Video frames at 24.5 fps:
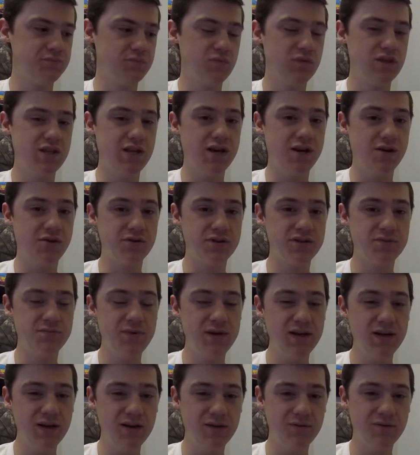Now
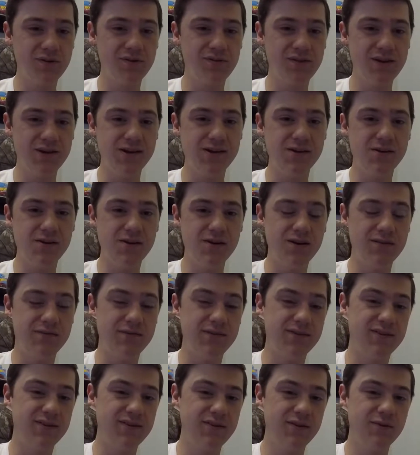speaking of the XR, if you
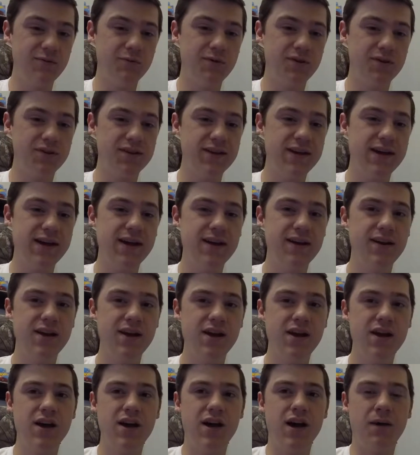still want that,
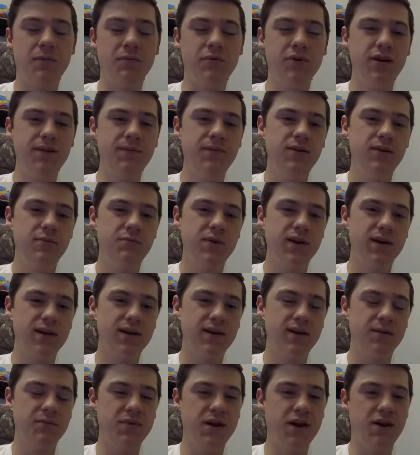I believe you can pick it
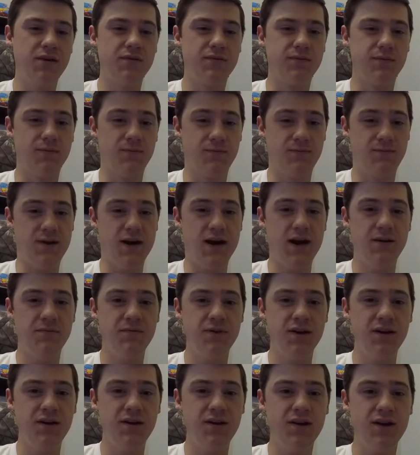up now for
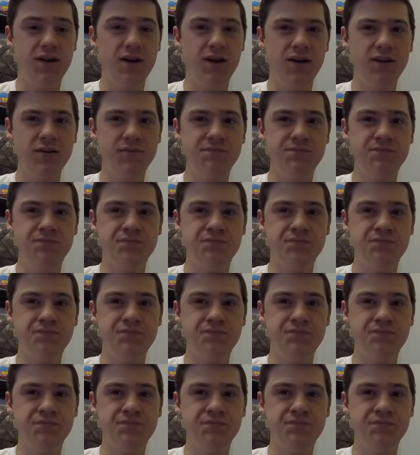$599.